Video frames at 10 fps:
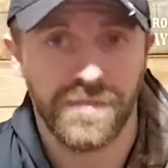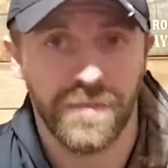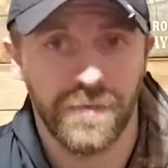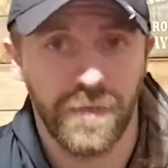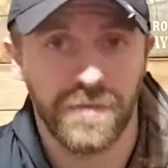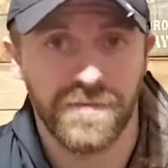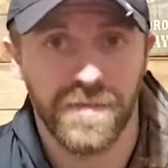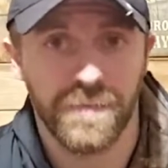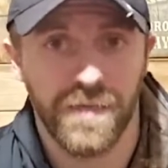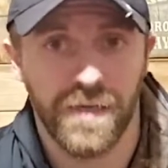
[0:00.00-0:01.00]
year around the
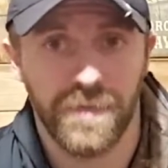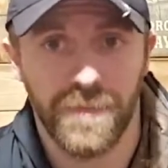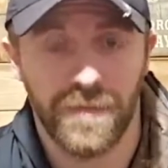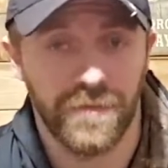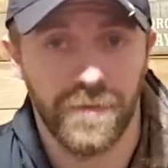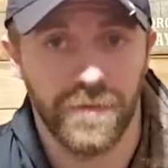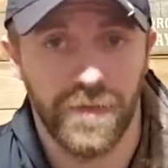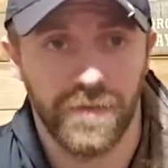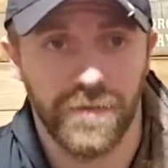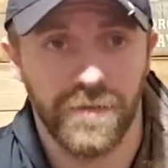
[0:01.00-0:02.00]
same time, had no
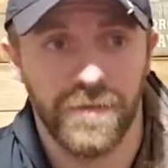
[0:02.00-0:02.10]
luck.